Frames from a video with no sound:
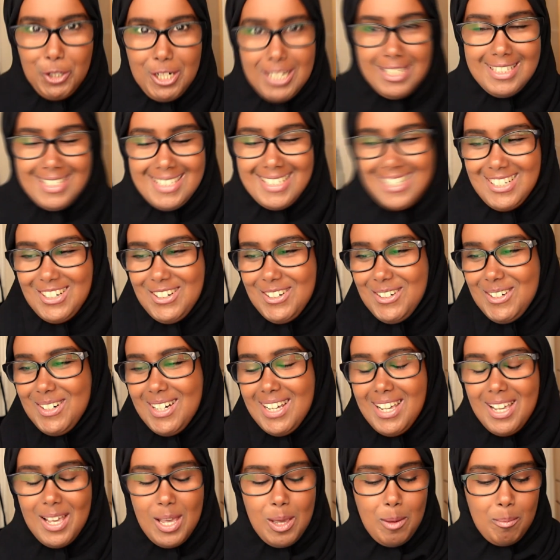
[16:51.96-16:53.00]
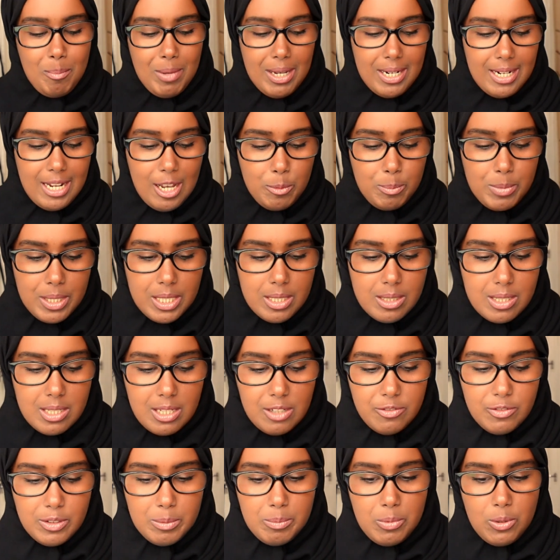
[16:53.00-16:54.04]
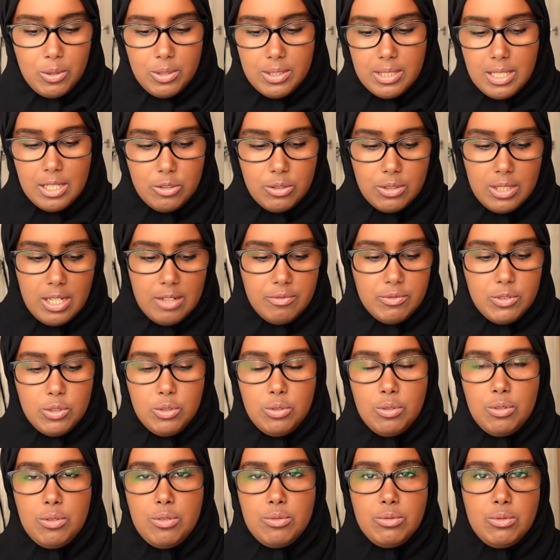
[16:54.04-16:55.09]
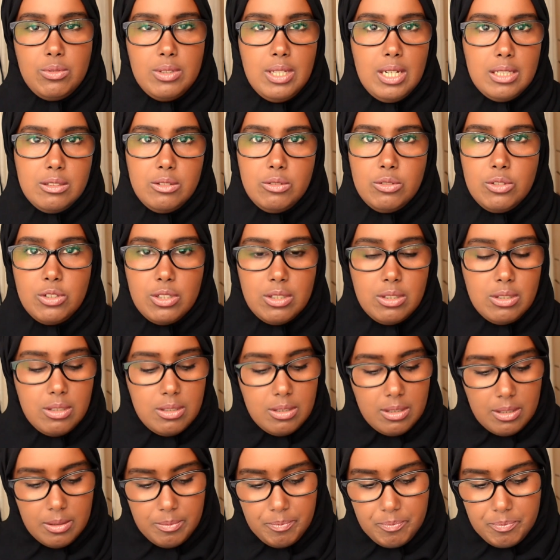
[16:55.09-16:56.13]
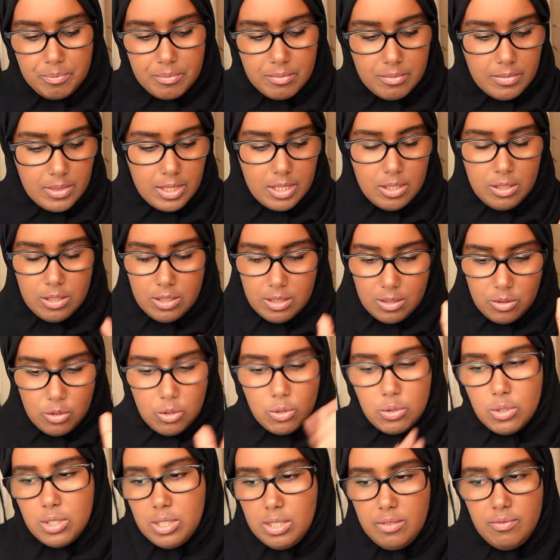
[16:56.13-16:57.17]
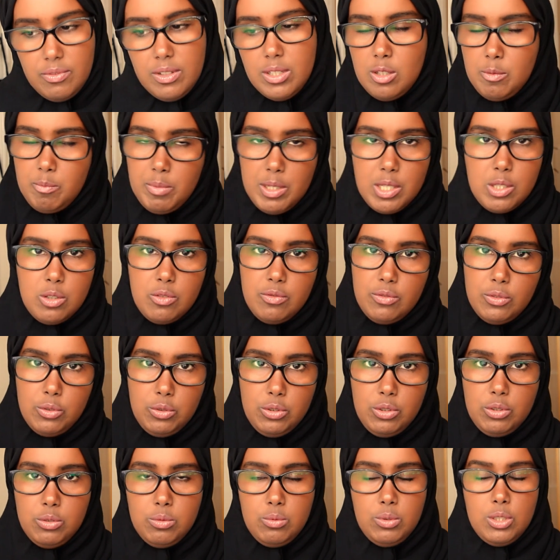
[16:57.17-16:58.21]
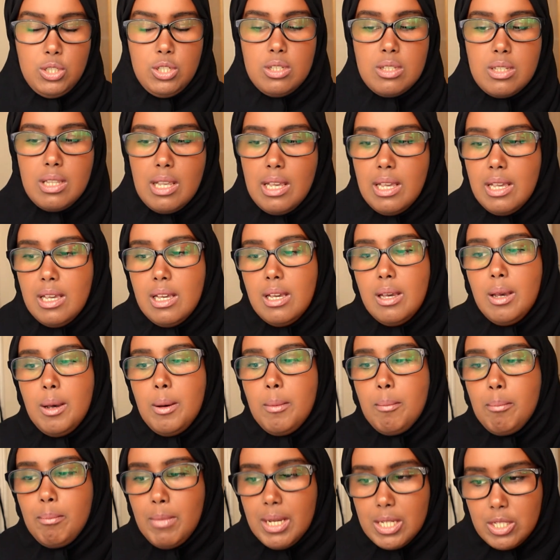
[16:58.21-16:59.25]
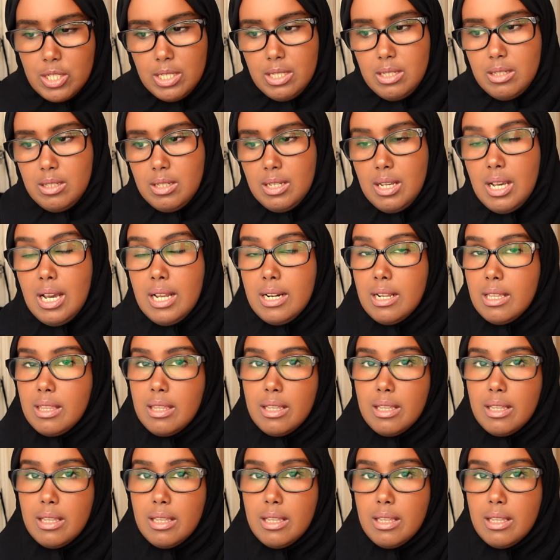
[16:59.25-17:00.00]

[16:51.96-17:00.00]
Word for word: it. So, but now being self-employed, I don't have to go through that. You just, um, your C V speaks for you, which is much easier. And I